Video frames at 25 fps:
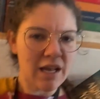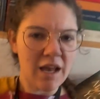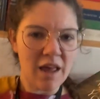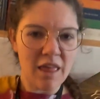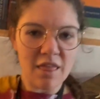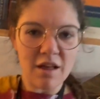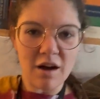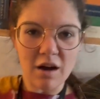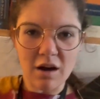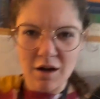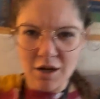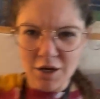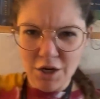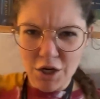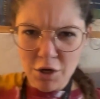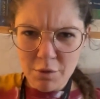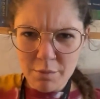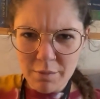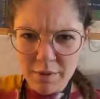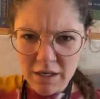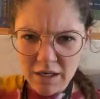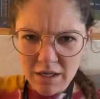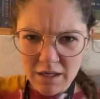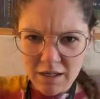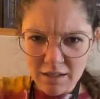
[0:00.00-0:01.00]
The
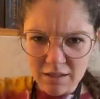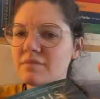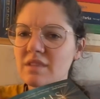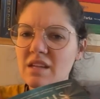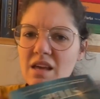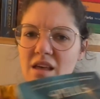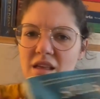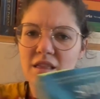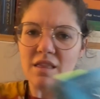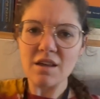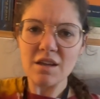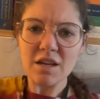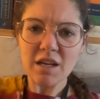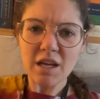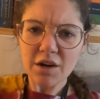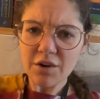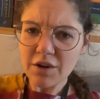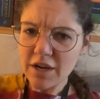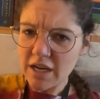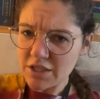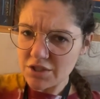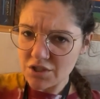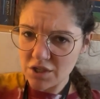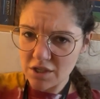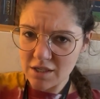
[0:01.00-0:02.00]
audiobook, The
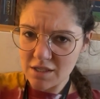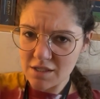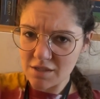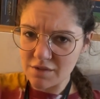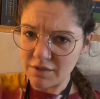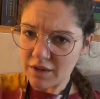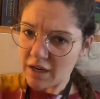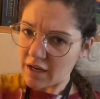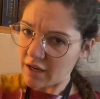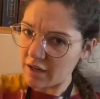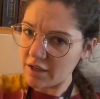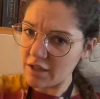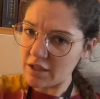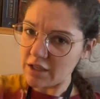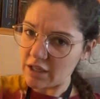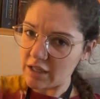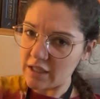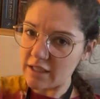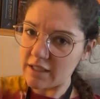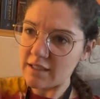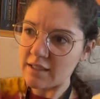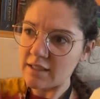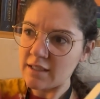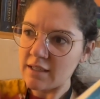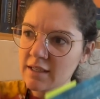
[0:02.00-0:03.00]
narration is very
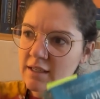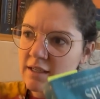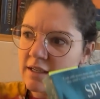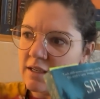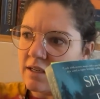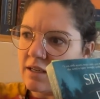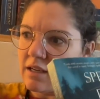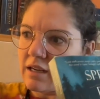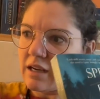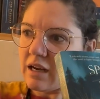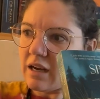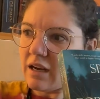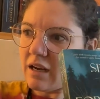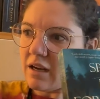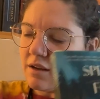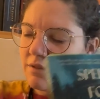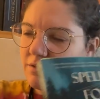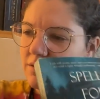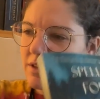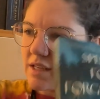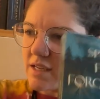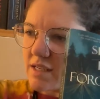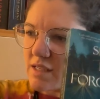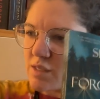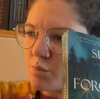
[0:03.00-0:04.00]
good
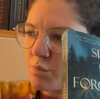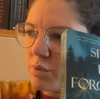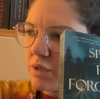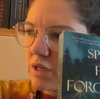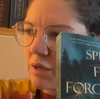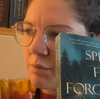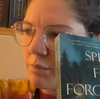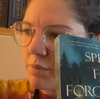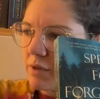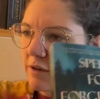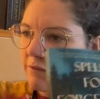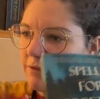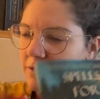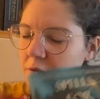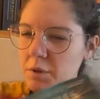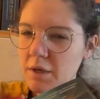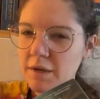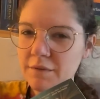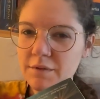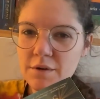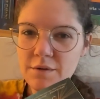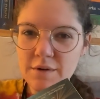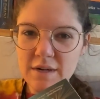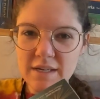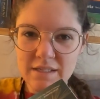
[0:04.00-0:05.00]
of this book, but for
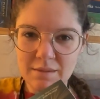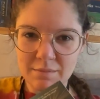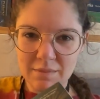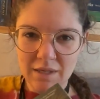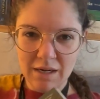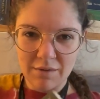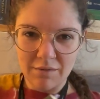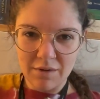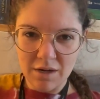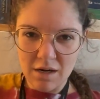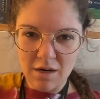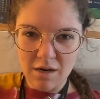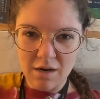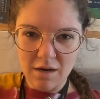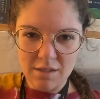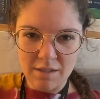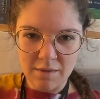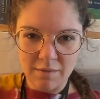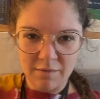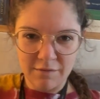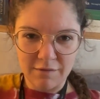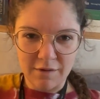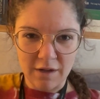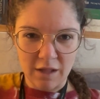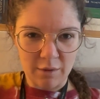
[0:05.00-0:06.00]
whatever reason, I'm having a hard
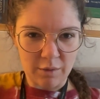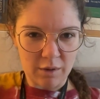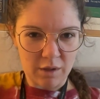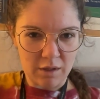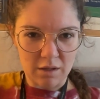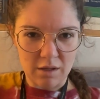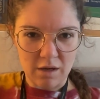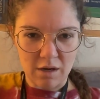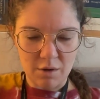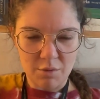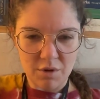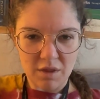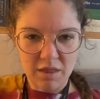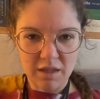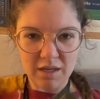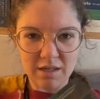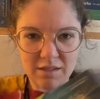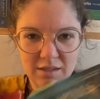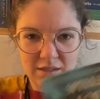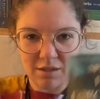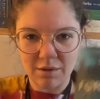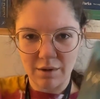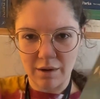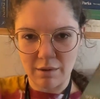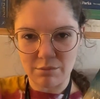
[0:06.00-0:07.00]
time following along with
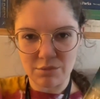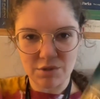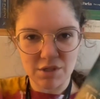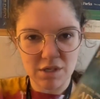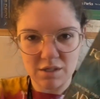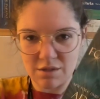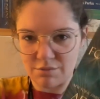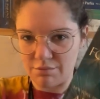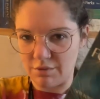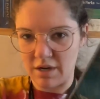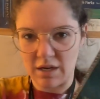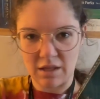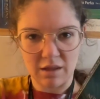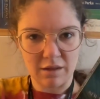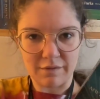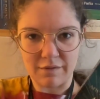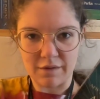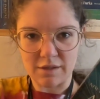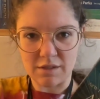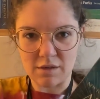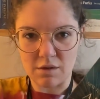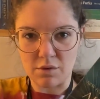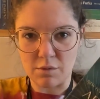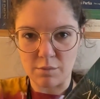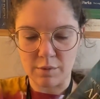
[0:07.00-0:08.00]
it. So I'm just reading the
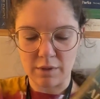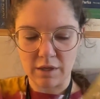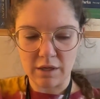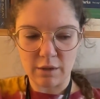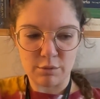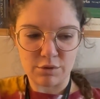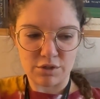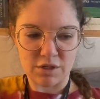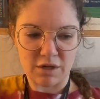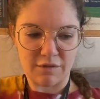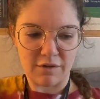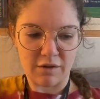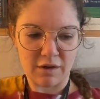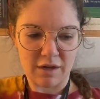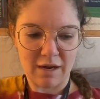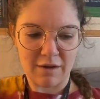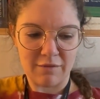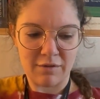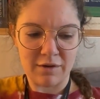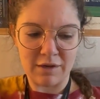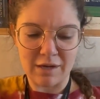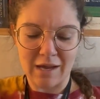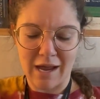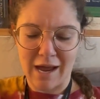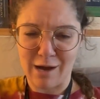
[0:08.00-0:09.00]
physical book, which I feel like I
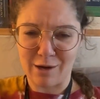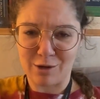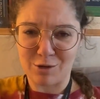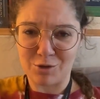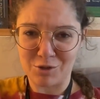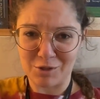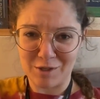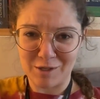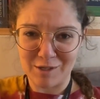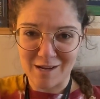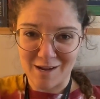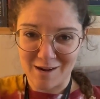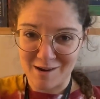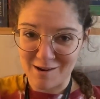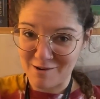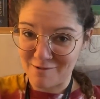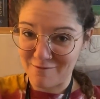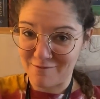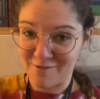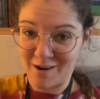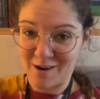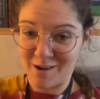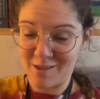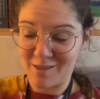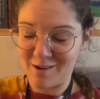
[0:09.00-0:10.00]
haven't actually done in a
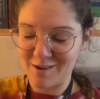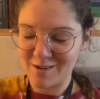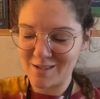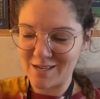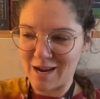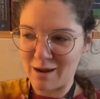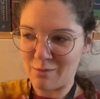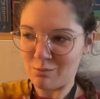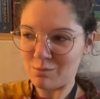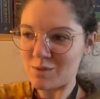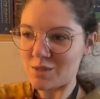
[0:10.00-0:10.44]
very long time.